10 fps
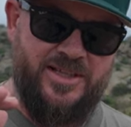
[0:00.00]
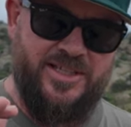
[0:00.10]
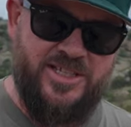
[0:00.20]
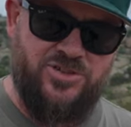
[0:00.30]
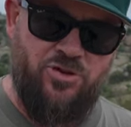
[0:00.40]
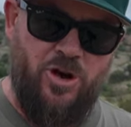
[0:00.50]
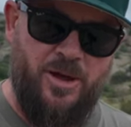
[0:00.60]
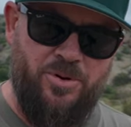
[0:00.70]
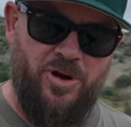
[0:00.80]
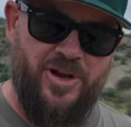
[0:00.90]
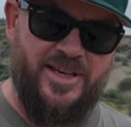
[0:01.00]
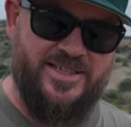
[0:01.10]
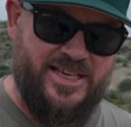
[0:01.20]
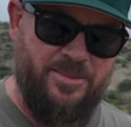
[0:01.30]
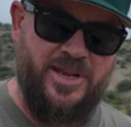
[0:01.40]
This tripod
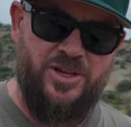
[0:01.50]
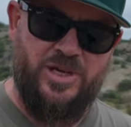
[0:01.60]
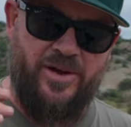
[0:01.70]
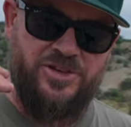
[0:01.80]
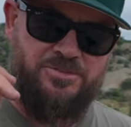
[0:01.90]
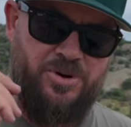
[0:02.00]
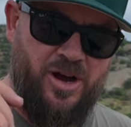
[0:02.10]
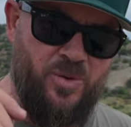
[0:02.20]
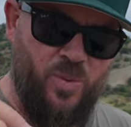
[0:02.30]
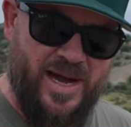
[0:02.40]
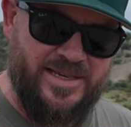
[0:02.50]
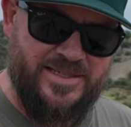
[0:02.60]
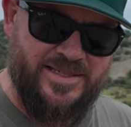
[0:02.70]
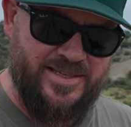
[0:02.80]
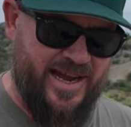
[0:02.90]
is something that you're going to buy
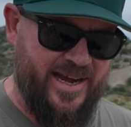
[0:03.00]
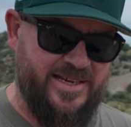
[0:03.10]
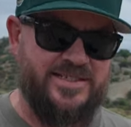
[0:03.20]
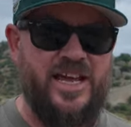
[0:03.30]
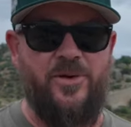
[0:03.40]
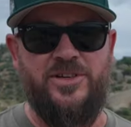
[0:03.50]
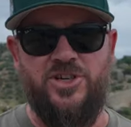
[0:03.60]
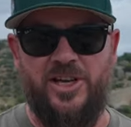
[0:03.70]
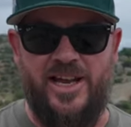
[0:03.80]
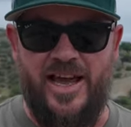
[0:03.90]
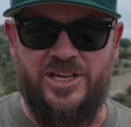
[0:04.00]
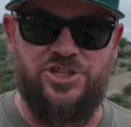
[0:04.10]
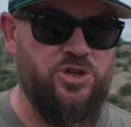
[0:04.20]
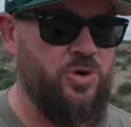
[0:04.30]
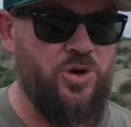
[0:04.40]
once, and it's going to
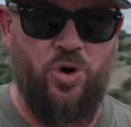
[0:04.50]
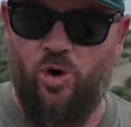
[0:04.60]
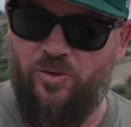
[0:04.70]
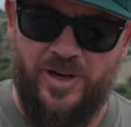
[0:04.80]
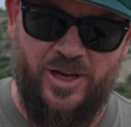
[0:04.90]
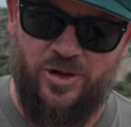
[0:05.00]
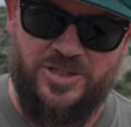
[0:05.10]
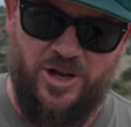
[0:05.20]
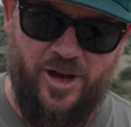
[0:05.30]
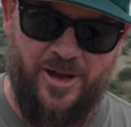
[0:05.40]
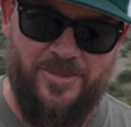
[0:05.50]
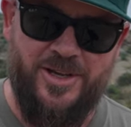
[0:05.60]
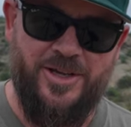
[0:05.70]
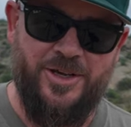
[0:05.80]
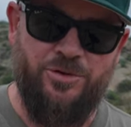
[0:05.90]
last you an awfully long time,
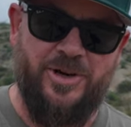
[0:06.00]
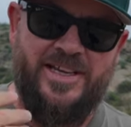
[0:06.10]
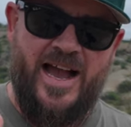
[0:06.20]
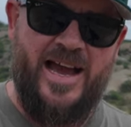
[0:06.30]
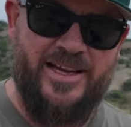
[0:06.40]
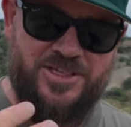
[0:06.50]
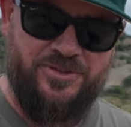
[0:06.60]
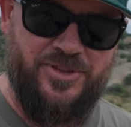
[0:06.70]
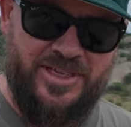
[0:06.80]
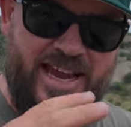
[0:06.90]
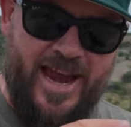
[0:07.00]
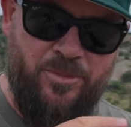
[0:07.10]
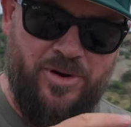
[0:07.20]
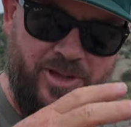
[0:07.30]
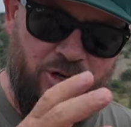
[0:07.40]
regardless of the
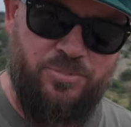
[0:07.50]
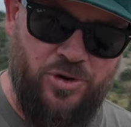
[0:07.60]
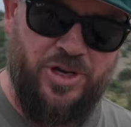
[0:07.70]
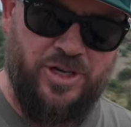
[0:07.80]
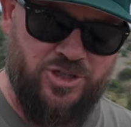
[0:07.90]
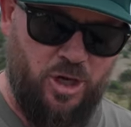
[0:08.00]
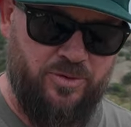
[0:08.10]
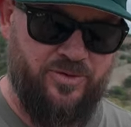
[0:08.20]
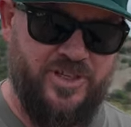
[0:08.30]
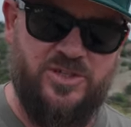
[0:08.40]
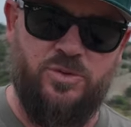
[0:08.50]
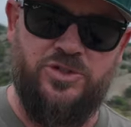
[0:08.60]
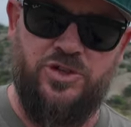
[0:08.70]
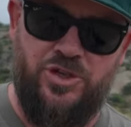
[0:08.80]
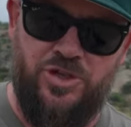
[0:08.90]
camera that you're putting on top of. This will
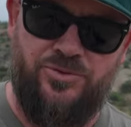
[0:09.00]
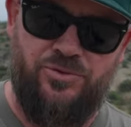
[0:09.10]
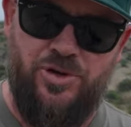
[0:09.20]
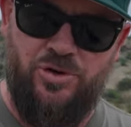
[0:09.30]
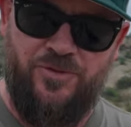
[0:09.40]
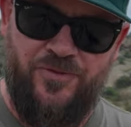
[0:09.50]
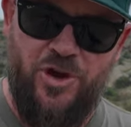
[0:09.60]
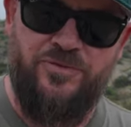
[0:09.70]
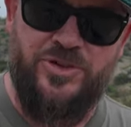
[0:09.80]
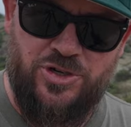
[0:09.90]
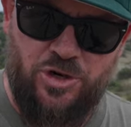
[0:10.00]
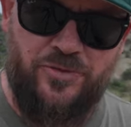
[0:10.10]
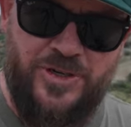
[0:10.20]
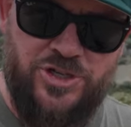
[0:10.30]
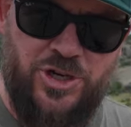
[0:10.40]
do you through your phone
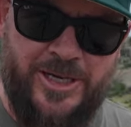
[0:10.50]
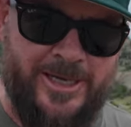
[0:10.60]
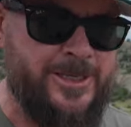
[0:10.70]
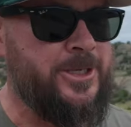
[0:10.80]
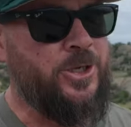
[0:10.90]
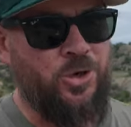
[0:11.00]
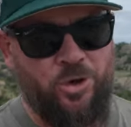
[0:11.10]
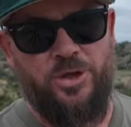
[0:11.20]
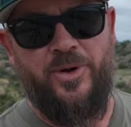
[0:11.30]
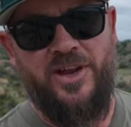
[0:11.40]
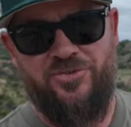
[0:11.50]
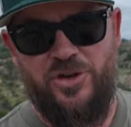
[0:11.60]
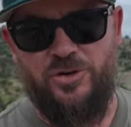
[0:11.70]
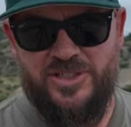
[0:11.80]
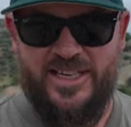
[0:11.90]
photography journey, all the way
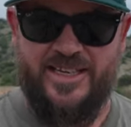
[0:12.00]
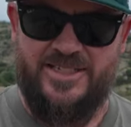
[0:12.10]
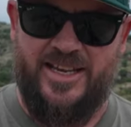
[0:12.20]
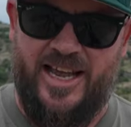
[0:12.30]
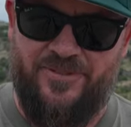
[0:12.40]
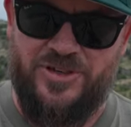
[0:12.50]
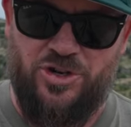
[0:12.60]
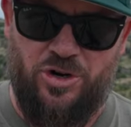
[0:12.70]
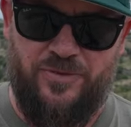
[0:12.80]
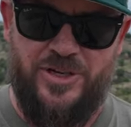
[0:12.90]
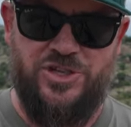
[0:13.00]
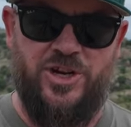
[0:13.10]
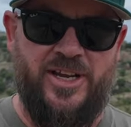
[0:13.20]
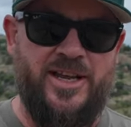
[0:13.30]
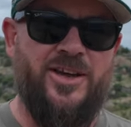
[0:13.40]
through your DSLR photography
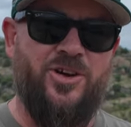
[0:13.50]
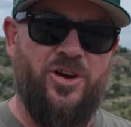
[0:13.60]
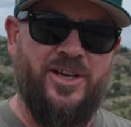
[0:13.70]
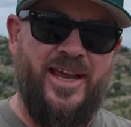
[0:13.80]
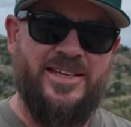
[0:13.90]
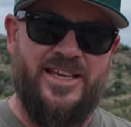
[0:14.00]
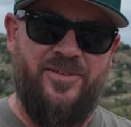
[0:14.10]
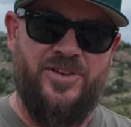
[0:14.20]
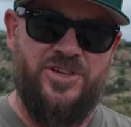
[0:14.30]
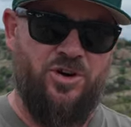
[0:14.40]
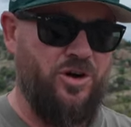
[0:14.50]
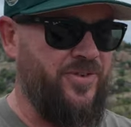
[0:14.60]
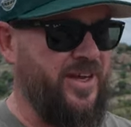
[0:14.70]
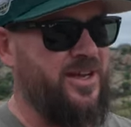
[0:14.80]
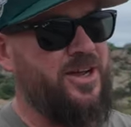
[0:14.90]
journey, on landscape
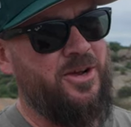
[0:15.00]
photography,